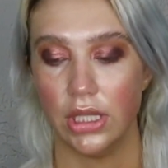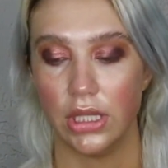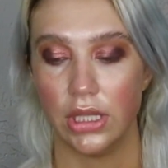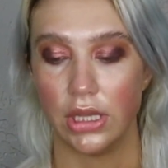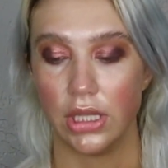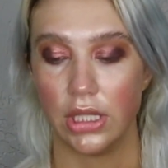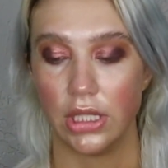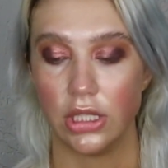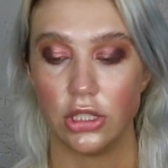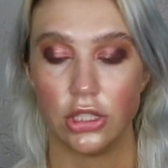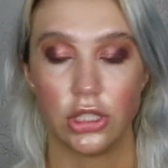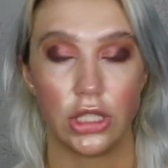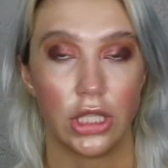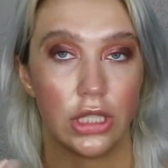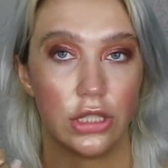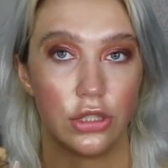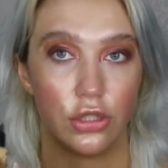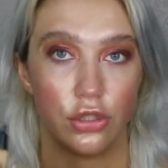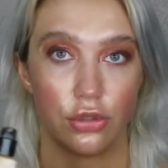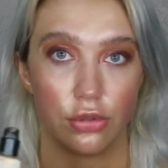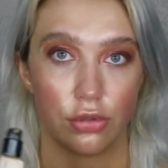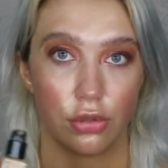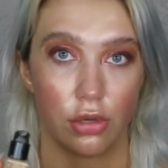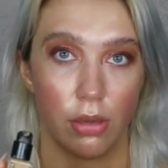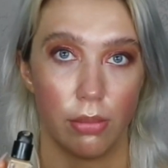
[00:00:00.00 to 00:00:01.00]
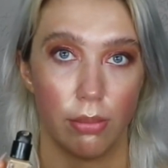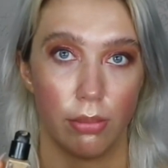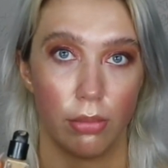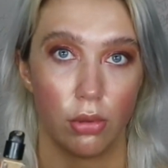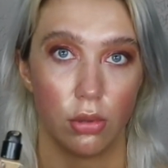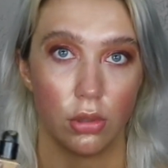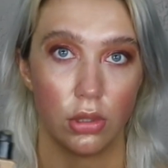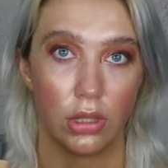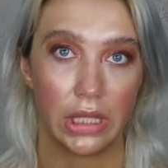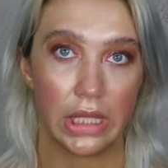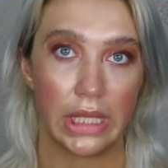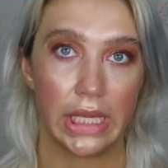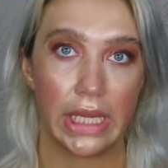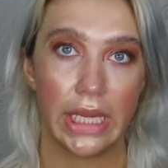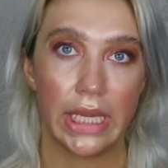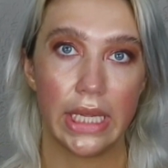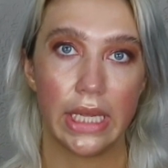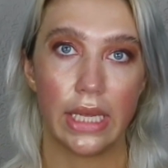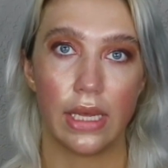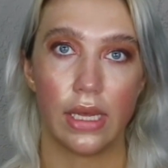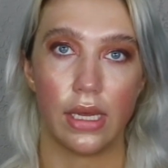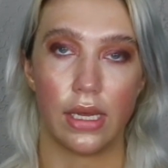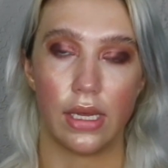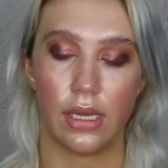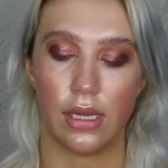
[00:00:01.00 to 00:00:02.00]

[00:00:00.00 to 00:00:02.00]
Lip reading: in the shade Stromboli